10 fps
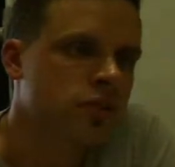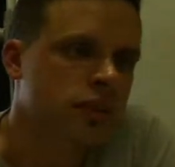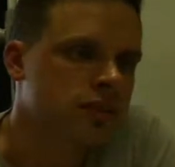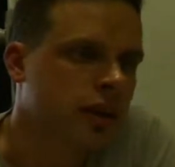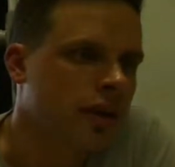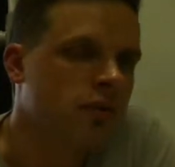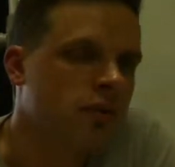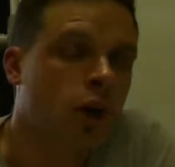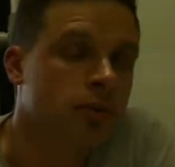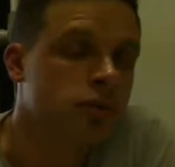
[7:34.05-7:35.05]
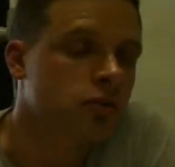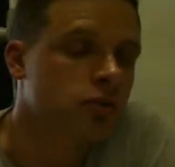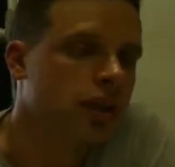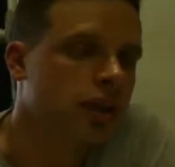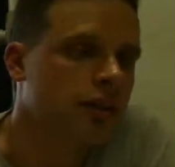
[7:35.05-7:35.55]
let's say, open
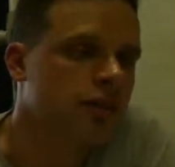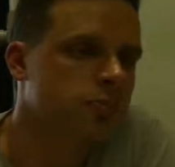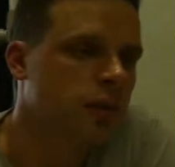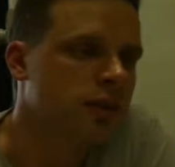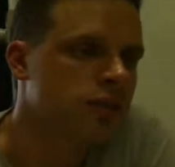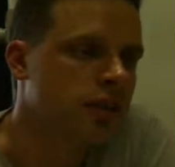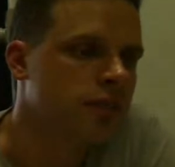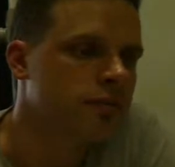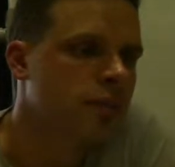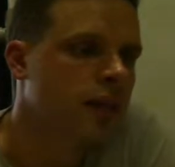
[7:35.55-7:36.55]
source Scala that's been written,